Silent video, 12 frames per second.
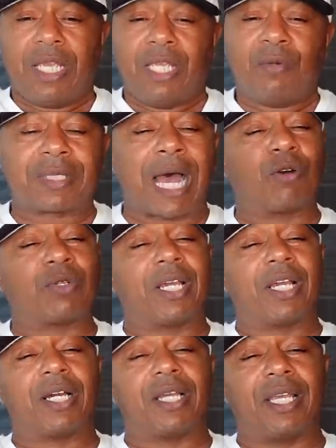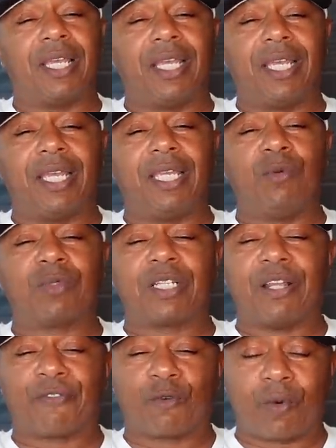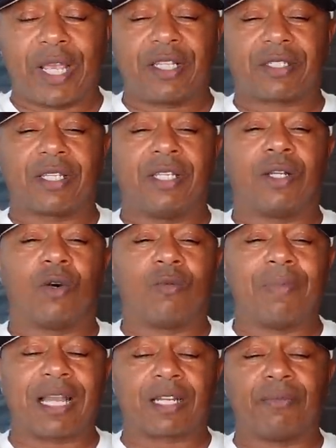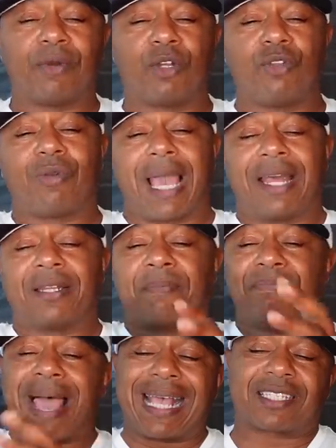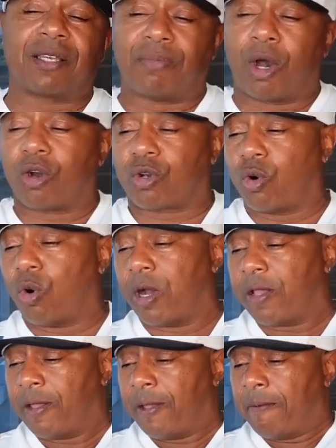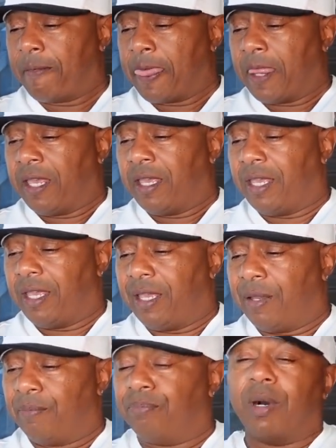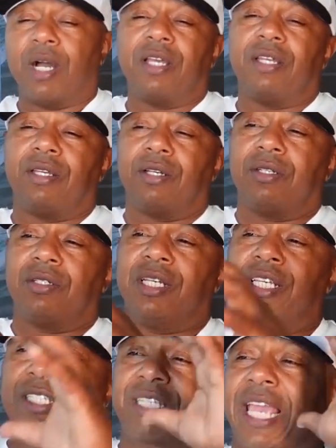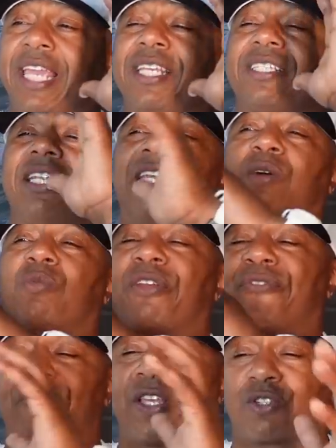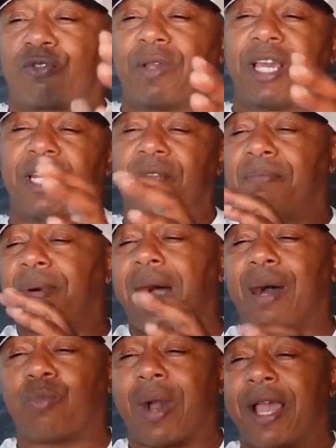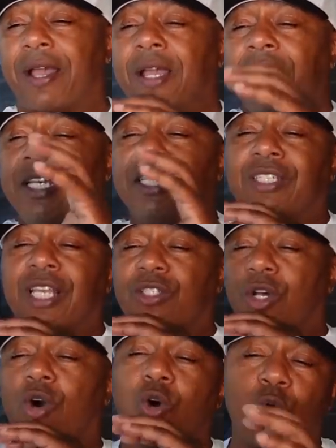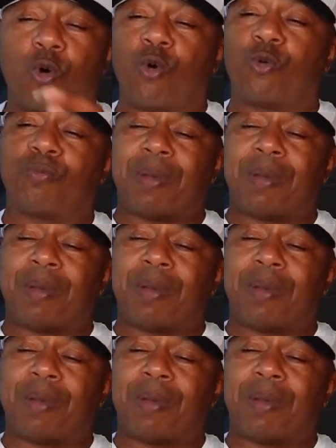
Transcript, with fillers: he was out there and he was lifting weights. And on Mecklenburg, you got the basketball court, but it's caged in with a fence around it and barbed wire. It's just a whole